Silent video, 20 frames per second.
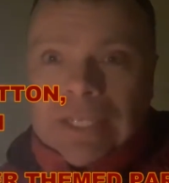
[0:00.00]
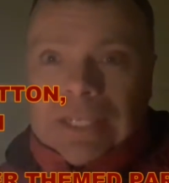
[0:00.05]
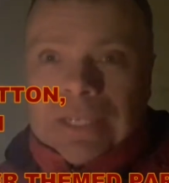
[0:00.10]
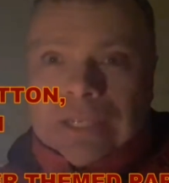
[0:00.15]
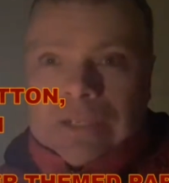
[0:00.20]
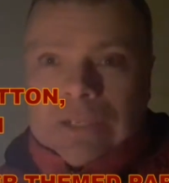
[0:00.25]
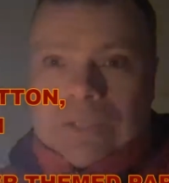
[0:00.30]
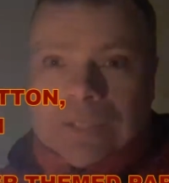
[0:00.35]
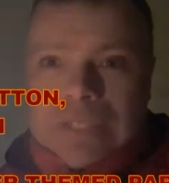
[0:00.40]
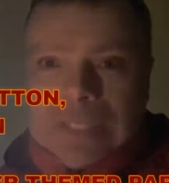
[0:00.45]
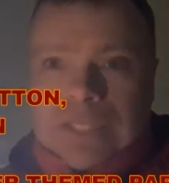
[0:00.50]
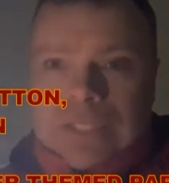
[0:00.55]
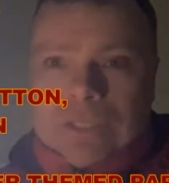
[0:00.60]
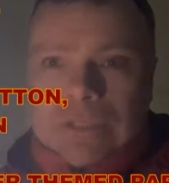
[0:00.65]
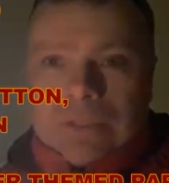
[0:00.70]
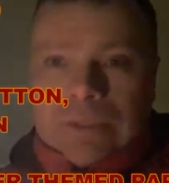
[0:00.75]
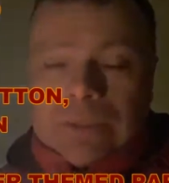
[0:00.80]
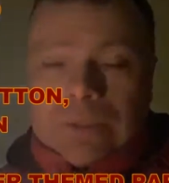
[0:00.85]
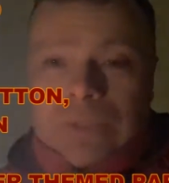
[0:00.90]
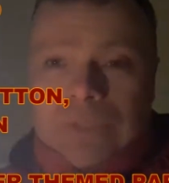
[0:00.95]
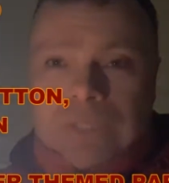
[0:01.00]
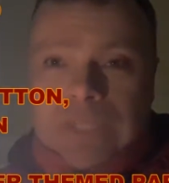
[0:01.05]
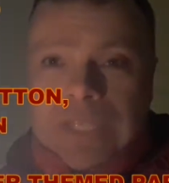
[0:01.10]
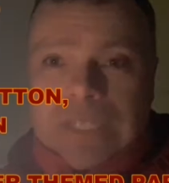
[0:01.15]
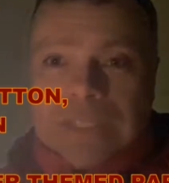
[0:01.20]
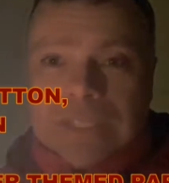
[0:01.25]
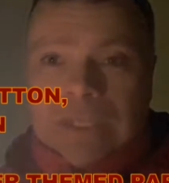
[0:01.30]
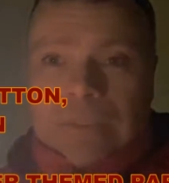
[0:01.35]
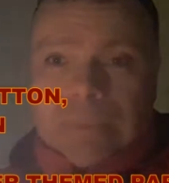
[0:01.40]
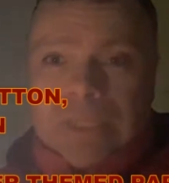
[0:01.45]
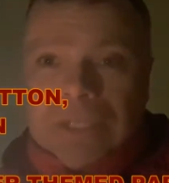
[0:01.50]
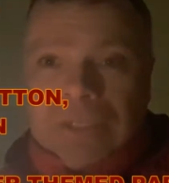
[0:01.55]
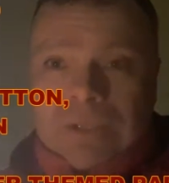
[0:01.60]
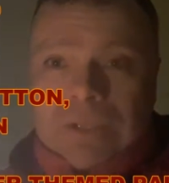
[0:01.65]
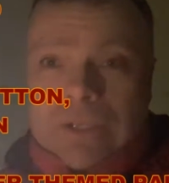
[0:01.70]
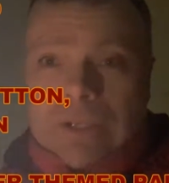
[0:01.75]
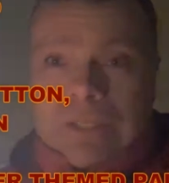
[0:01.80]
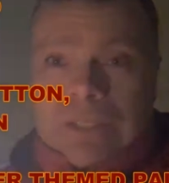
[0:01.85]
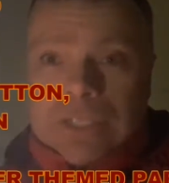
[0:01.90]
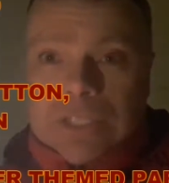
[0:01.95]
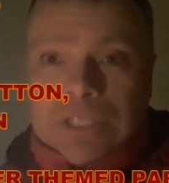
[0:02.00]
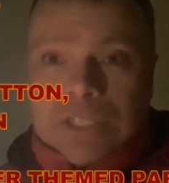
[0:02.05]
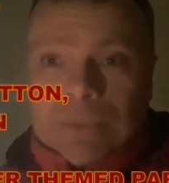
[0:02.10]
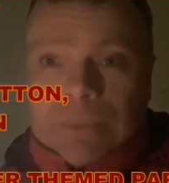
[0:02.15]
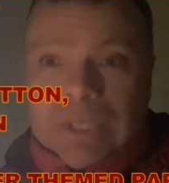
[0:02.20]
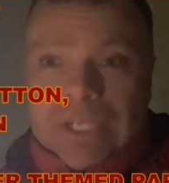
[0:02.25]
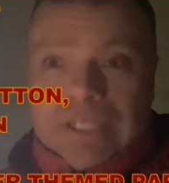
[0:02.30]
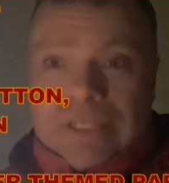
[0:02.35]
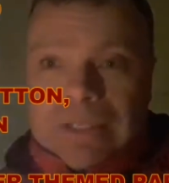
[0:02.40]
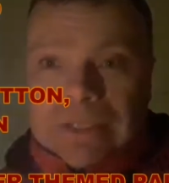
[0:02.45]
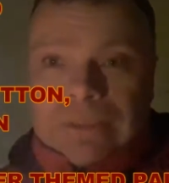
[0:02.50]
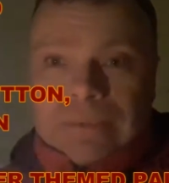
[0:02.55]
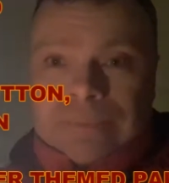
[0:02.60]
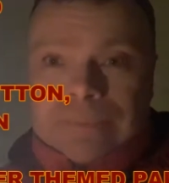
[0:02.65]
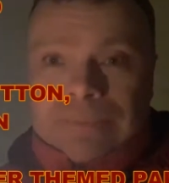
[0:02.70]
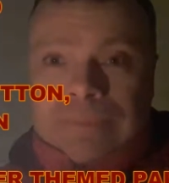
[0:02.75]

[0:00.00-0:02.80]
And I'll see you next time here on Dungeon Miser.